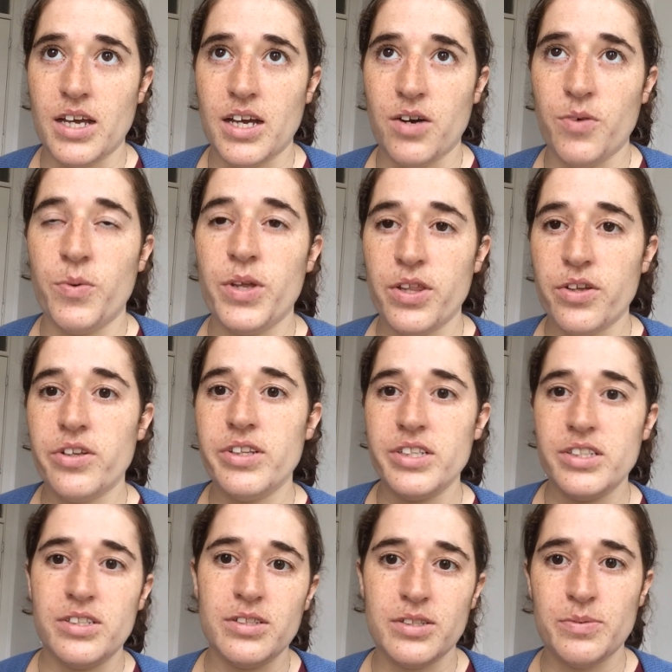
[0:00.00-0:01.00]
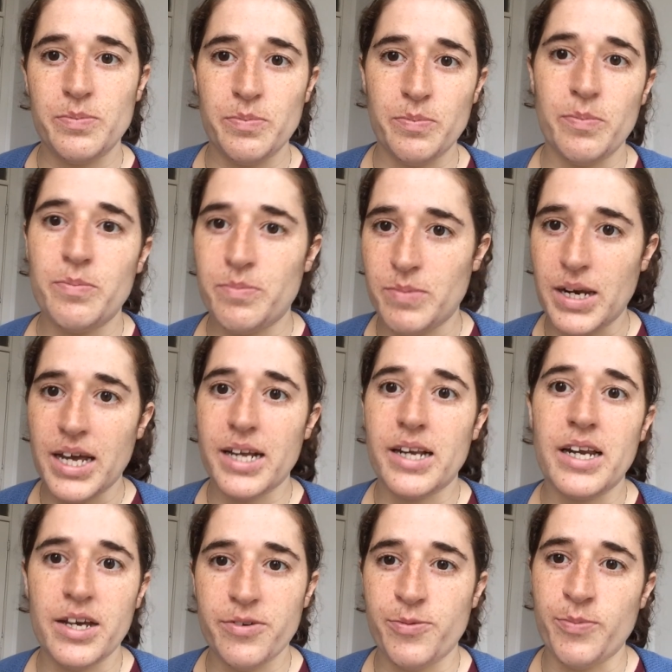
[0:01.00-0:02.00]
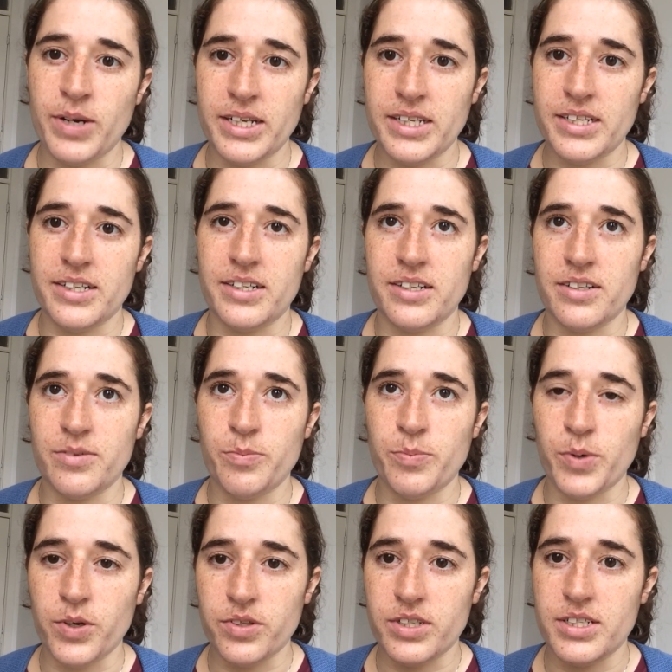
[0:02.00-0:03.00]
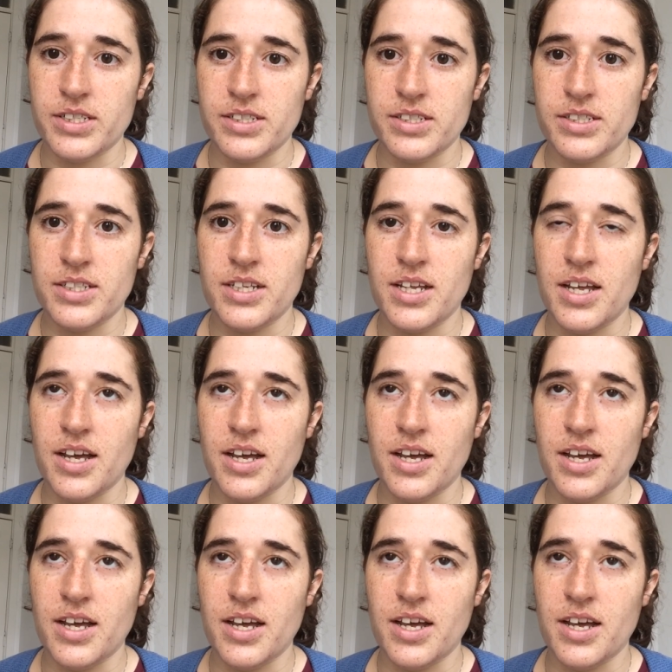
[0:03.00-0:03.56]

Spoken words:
With all these Black Lives Matter protests,